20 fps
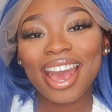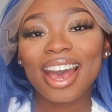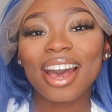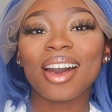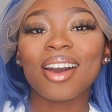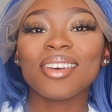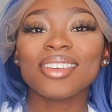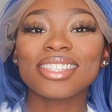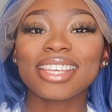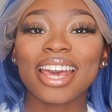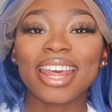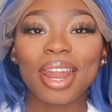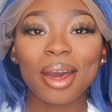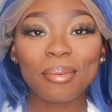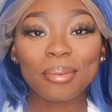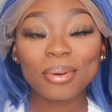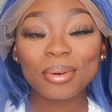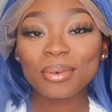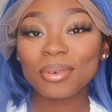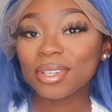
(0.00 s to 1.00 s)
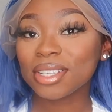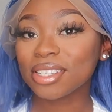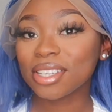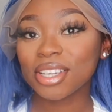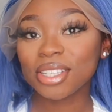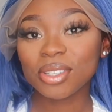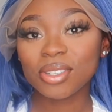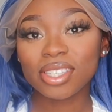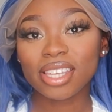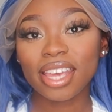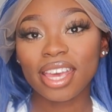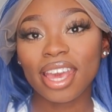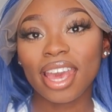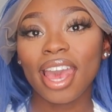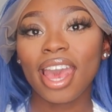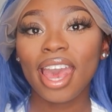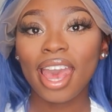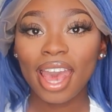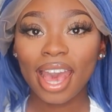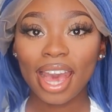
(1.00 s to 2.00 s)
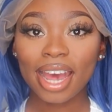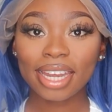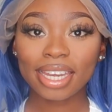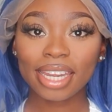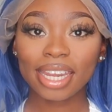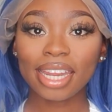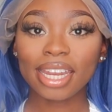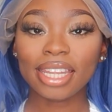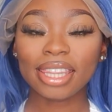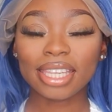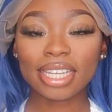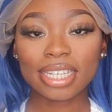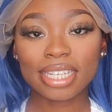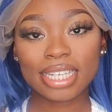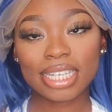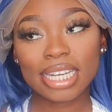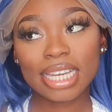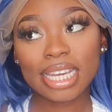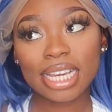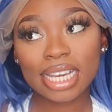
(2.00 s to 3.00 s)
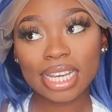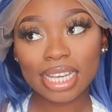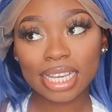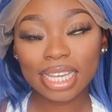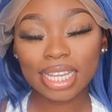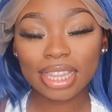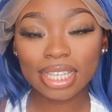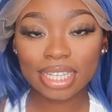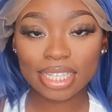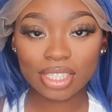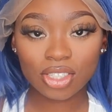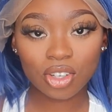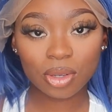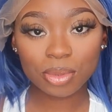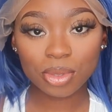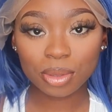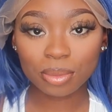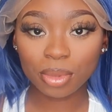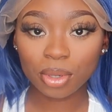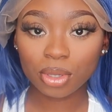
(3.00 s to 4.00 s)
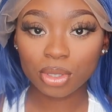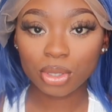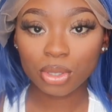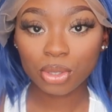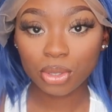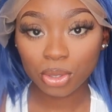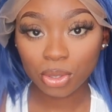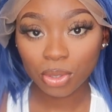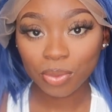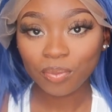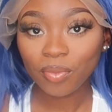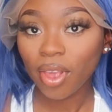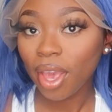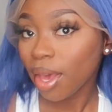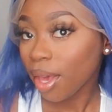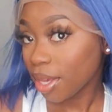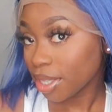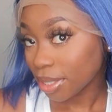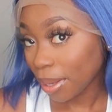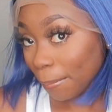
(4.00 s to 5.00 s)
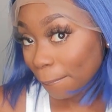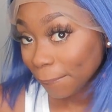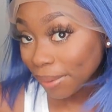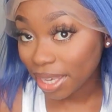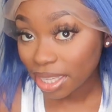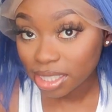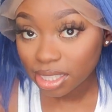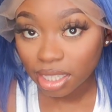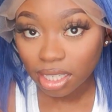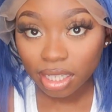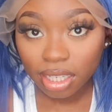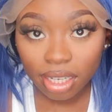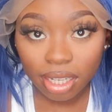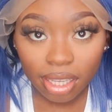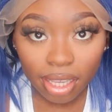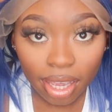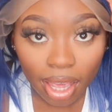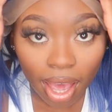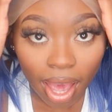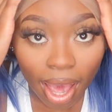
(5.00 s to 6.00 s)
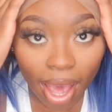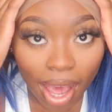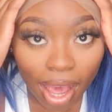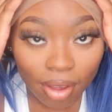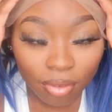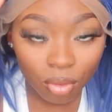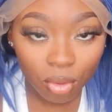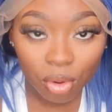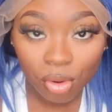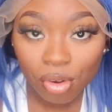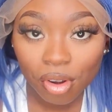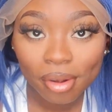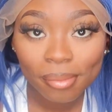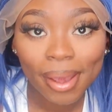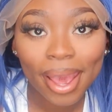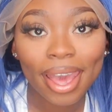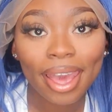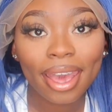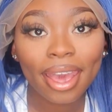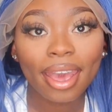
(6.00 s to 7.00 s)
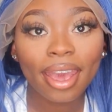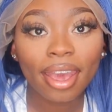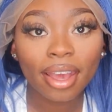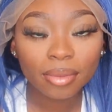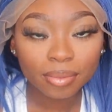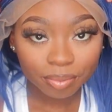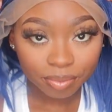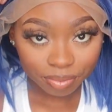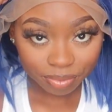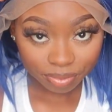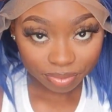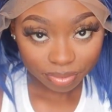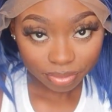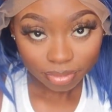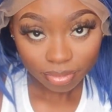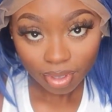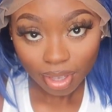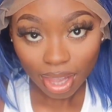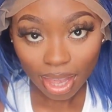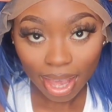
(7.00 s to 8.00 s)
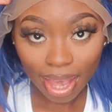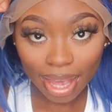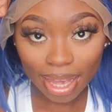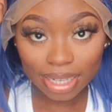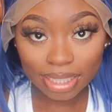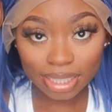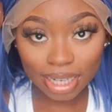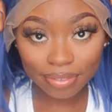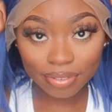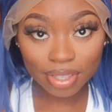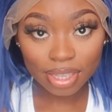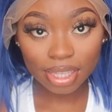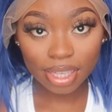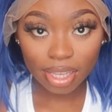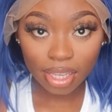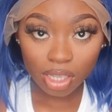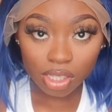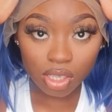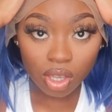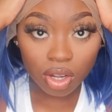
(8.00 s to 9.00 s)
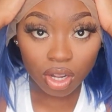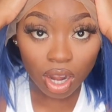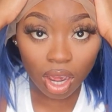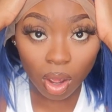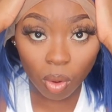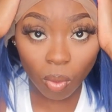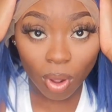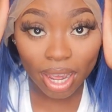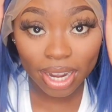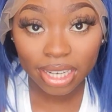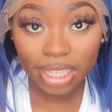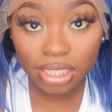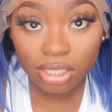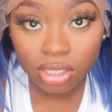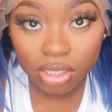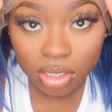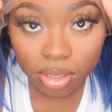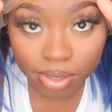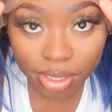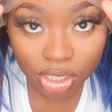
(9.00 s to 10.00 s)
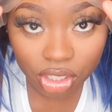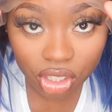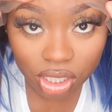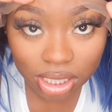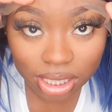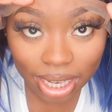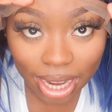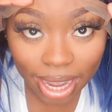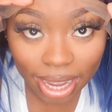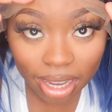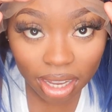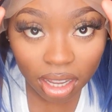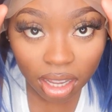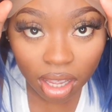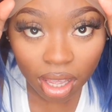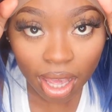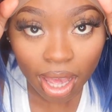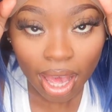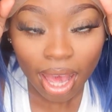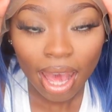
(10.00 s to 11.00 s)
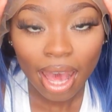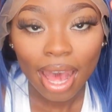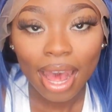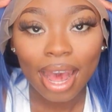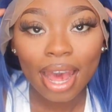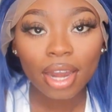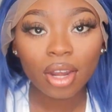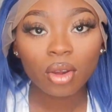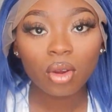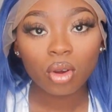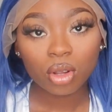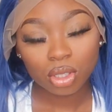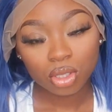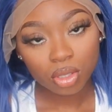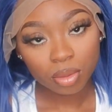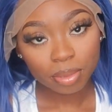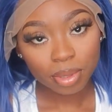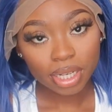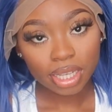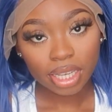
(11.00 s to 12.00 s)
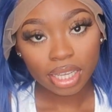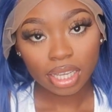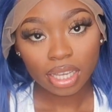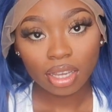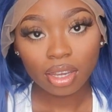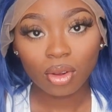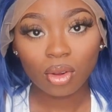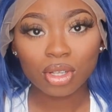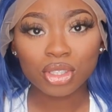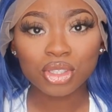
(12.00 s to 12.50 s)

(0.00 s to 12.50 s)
House, and I'll put all the socials here and in the link in the description box too. So basically I've cornered my hair and everything, so now what I need to do is just like I've got to be